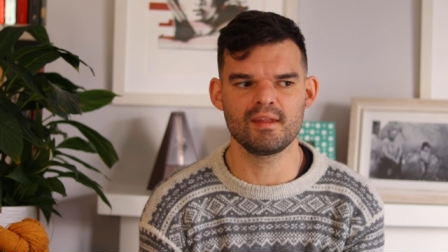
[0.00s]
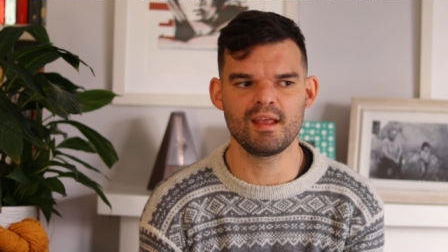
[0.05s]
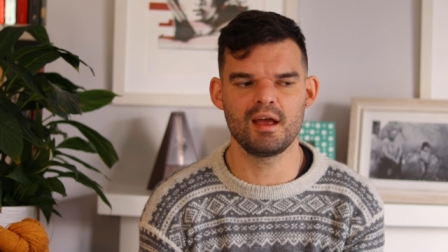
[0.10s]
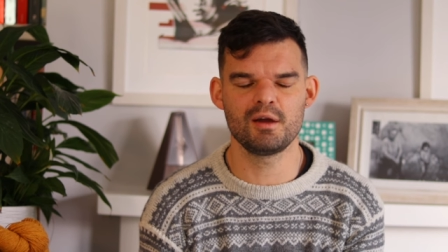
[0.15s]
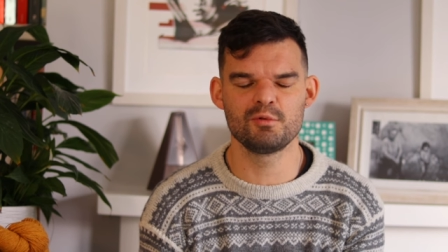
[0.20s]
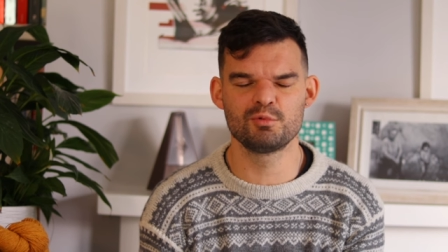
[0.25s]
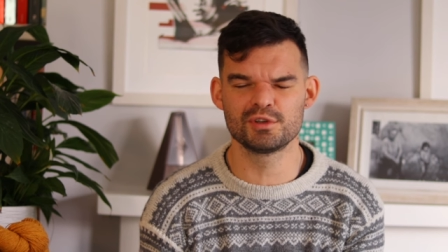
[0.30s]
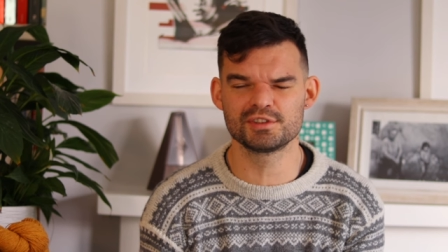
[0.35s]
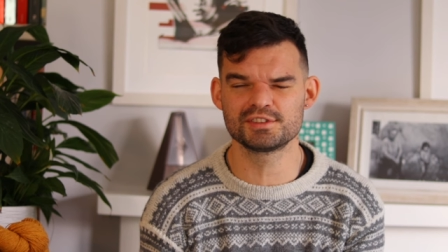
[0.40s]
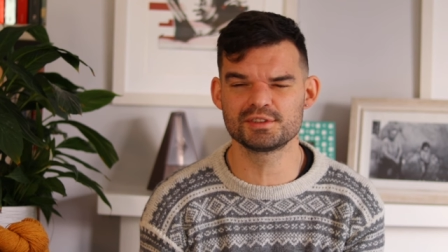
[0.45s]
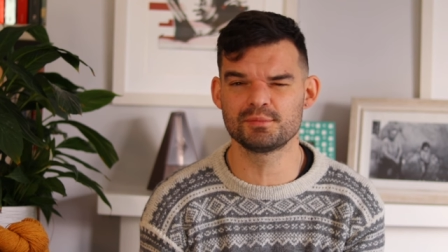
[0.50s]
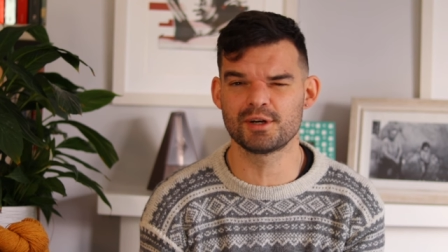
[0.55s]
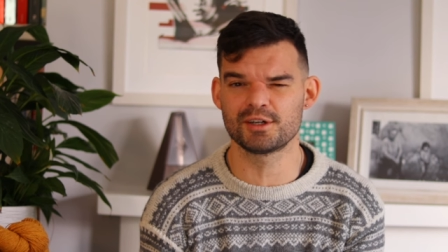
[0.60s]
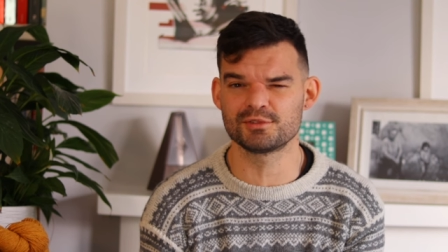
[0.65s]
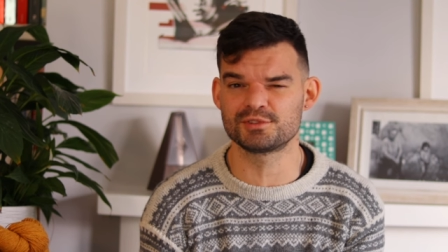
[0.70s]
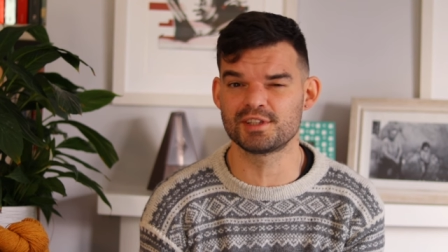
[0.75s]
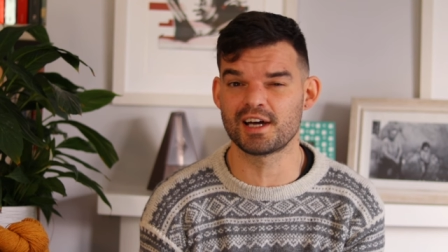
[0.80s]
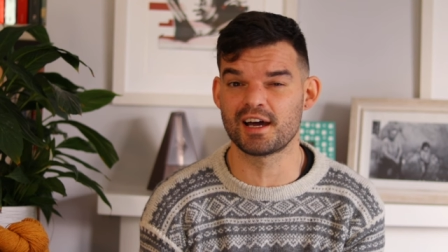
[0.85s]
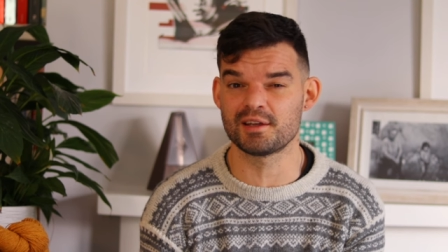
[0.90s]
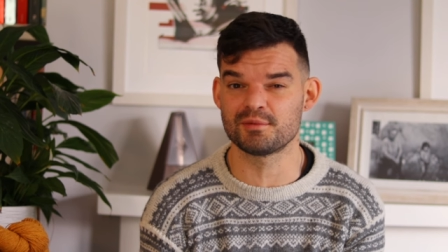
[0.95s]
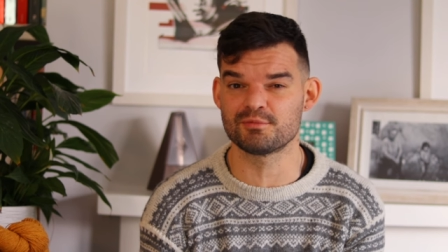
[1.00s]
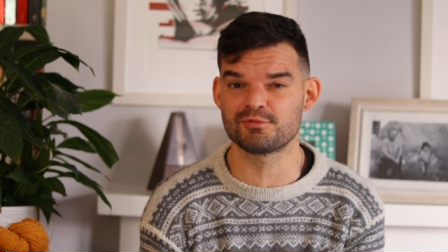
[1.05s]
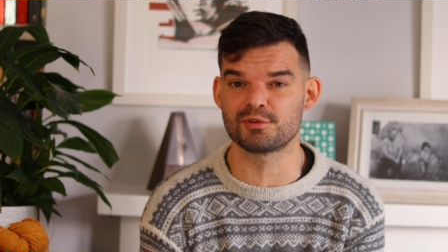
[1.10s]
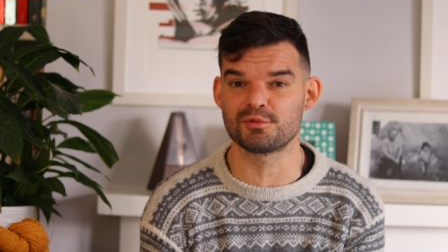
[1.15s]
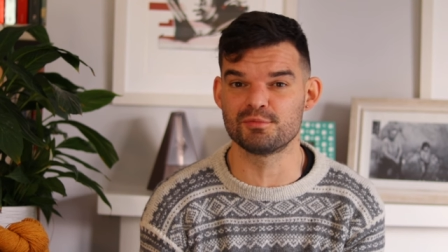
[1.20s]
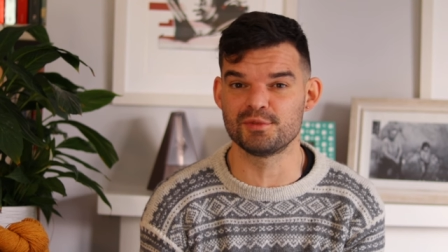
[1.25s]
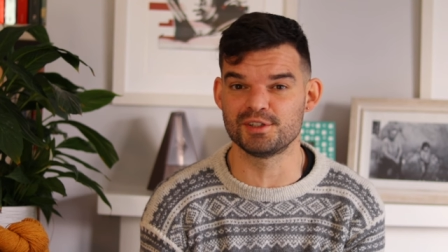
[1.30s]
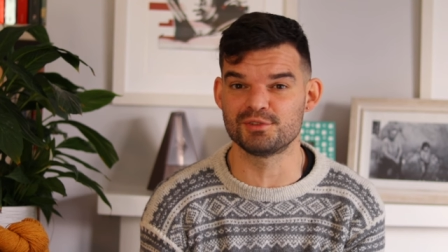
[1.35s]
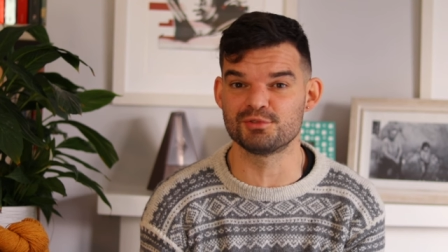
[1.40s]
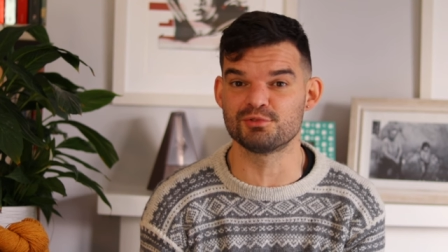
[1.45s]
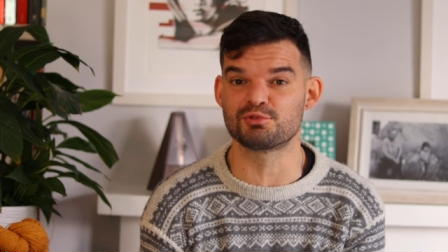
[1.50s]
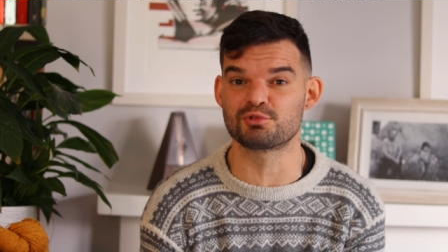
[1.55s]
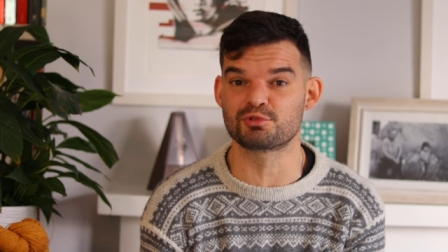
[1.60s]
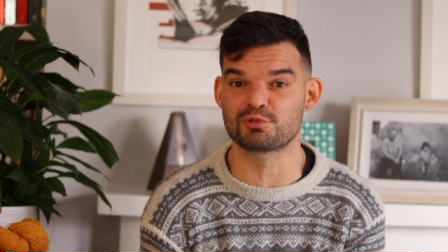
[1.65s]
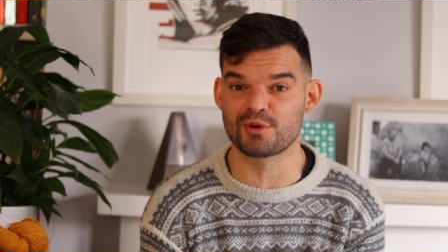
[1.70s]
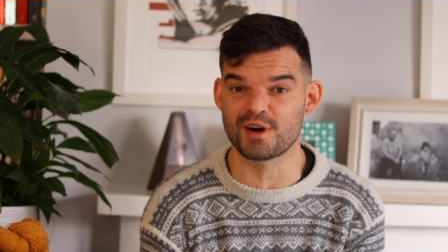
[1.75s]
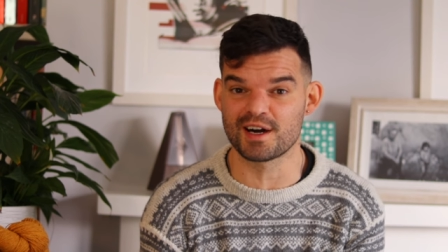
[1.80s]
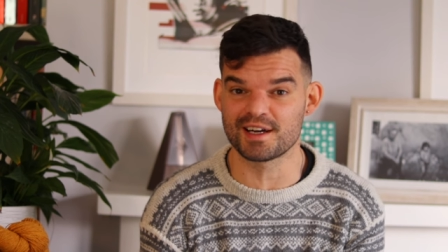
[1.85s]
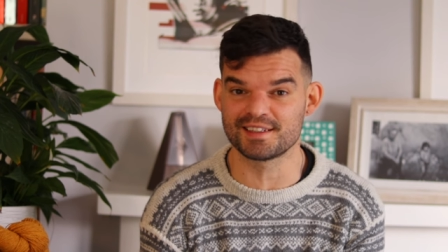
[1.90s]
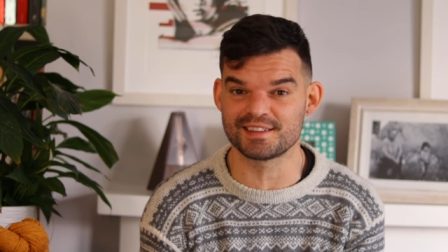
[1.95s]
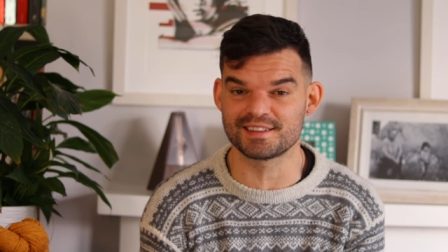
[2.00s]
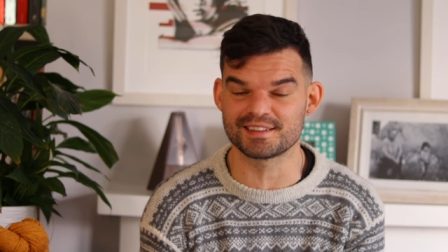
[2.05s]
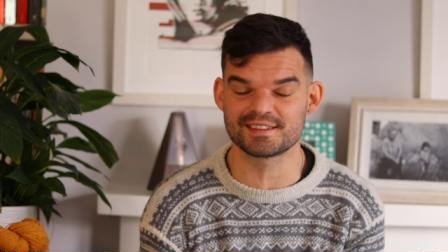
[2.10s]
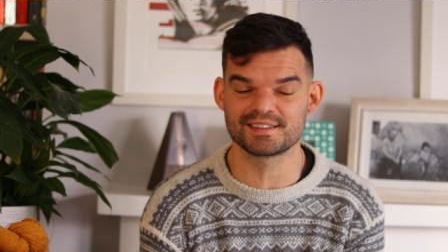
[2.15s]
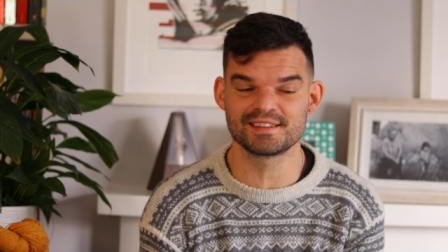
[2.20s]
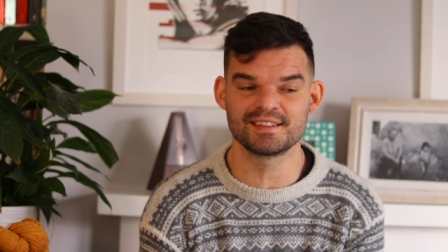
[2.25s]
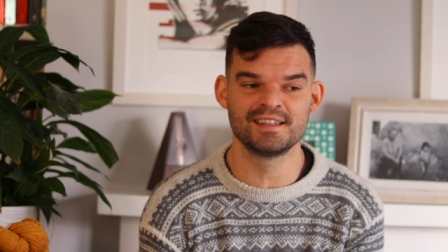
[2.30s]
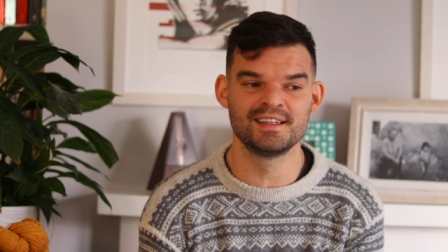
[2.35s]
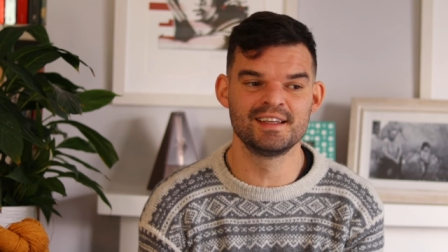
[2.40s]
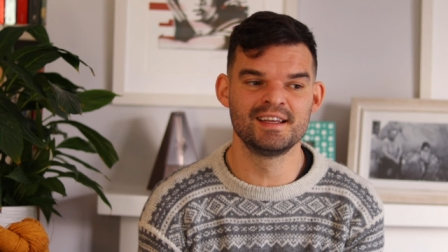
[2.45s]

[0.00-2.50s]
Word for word: it was about time for me to try it.